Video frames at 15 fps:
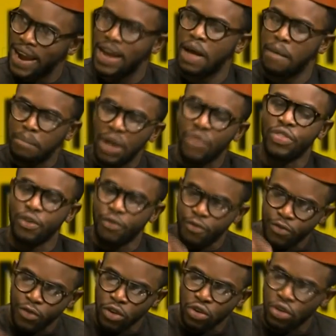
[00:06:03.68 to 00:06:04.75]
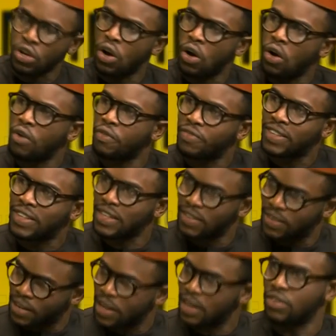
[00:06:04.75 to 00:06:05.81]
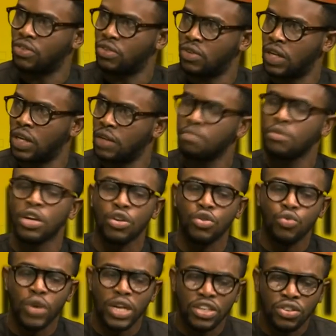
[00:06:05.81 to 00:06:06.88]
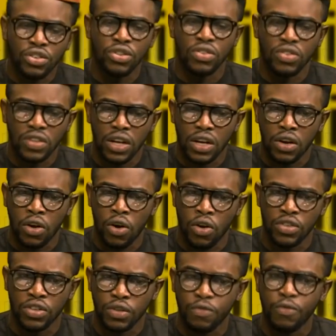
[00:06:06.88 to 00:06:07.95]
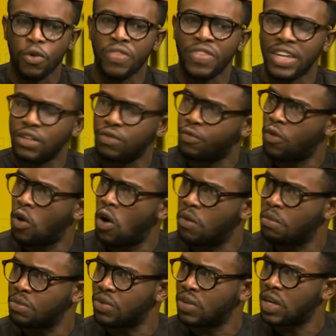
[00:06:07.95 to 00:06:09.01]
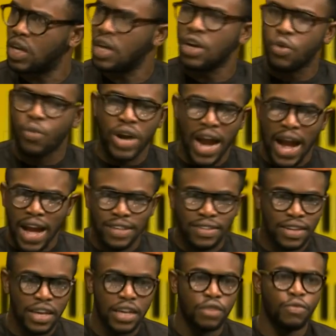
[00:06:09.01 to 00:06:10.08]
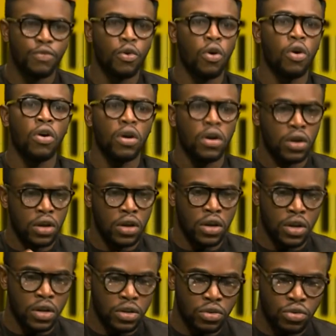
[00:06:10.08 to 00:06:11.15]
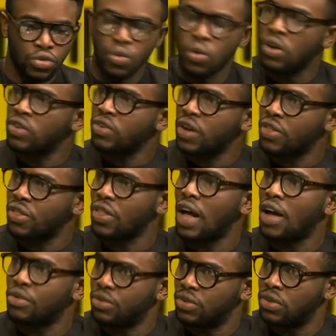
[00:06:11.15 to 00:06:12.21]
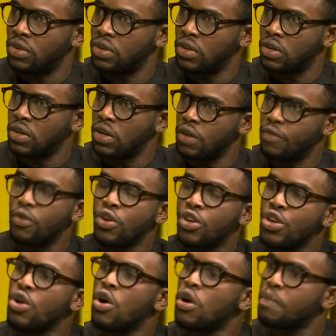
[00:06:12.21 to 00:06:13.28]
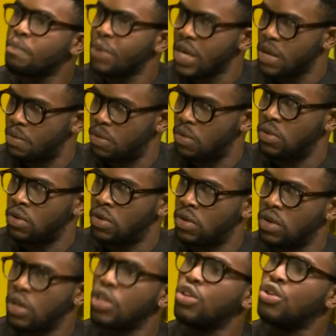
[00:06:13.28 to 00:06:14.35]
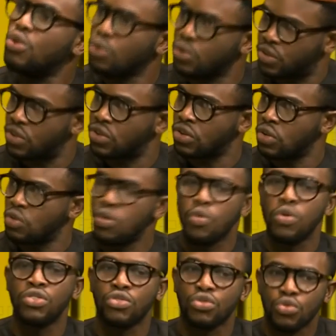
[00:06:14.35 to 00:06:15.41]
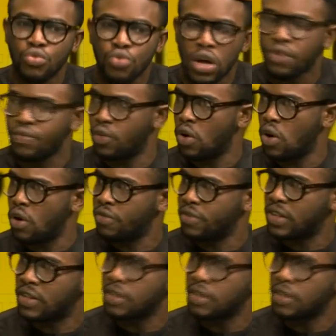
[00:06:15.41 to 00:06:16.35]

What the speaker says: about the future of this country, reduce the cost for these forms. We're asking for 200,000 for young people, youth who wants to run for office.